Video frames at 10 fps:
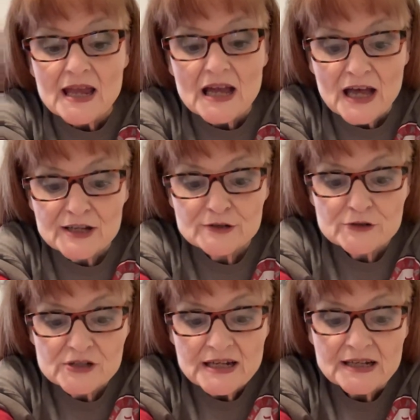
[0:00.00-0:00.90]

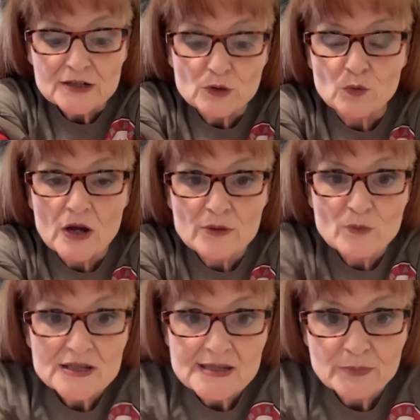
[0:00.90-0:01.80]
understand Rome
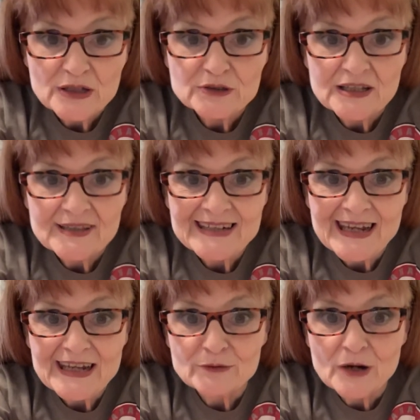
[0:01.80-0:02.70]
wasn't built in a
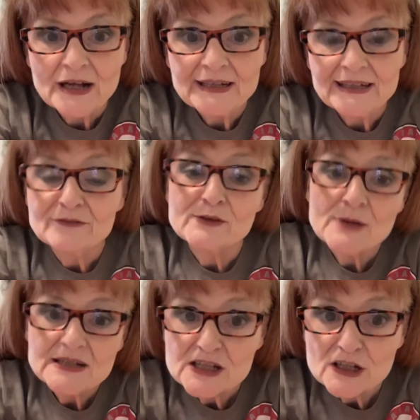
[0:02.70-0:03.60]
day, right? If you
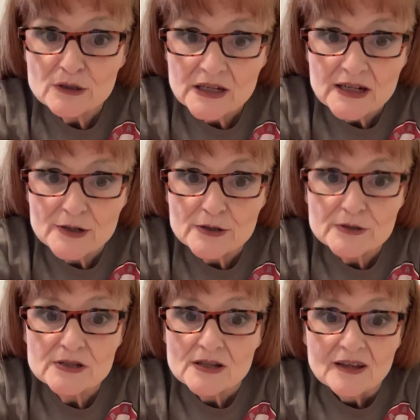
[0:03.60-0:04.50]
had 2
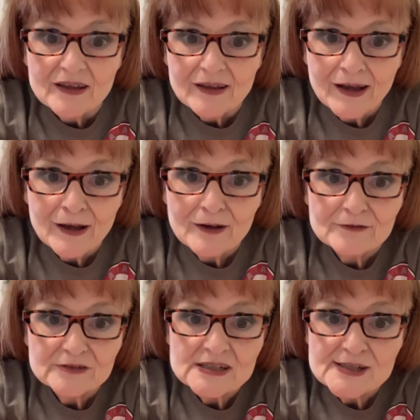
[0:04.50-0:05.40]
years
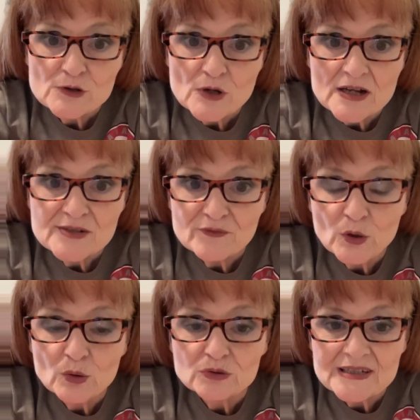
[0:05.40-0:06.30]
of
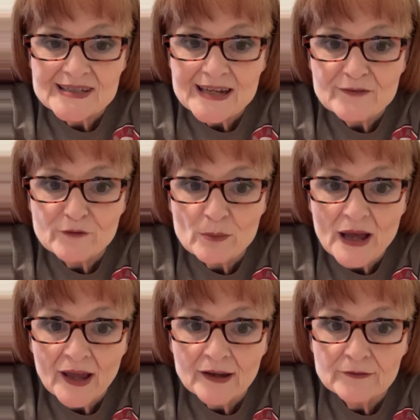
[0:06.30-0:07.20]
distrustful, deceitful
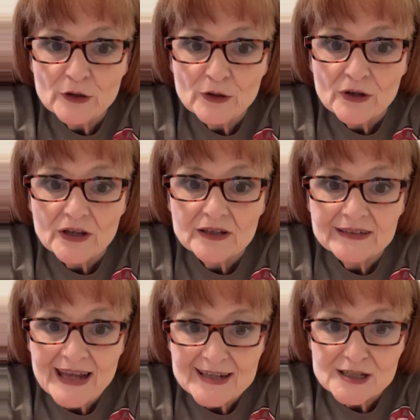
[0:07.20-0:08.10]
behavior,
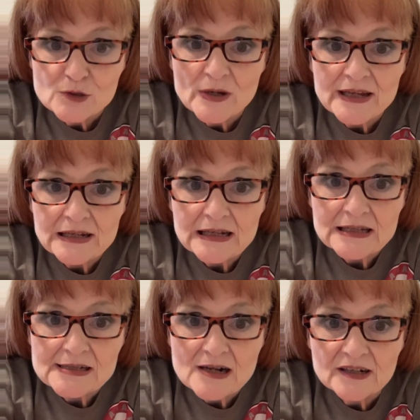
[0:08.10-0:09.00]
next week,
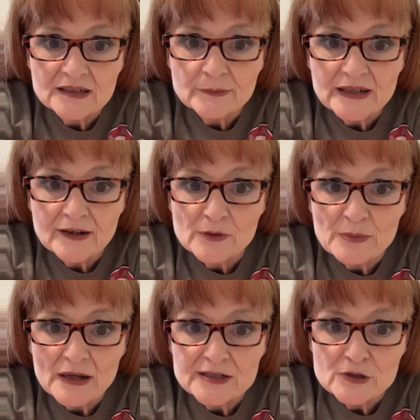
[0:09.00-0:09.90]
it's not going to be
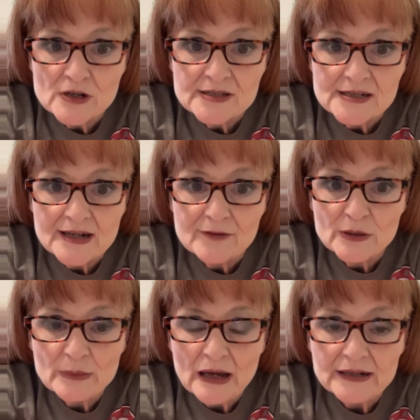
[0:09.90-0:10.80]
everybody trusting
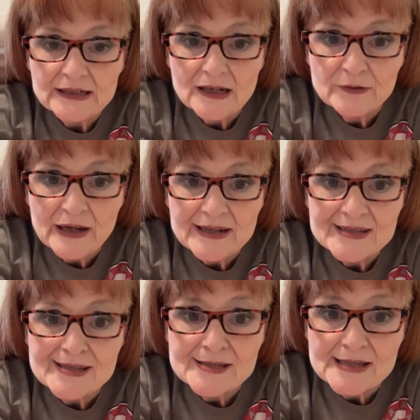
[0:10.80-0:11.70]
everybody, okay?
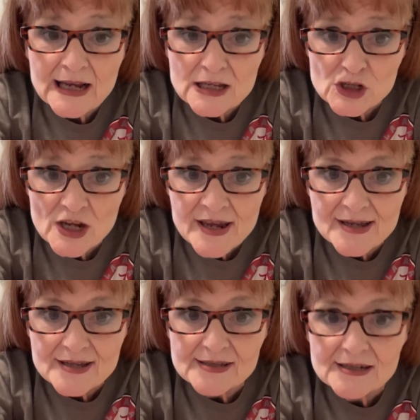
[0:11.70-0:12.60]
It's a second
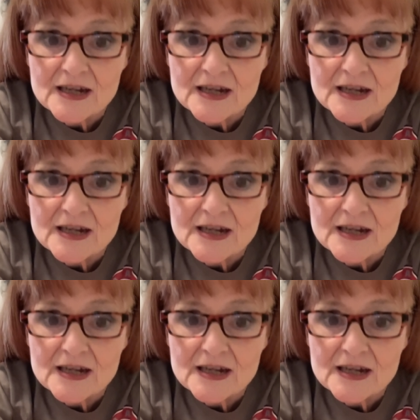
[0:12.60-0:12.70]
chance,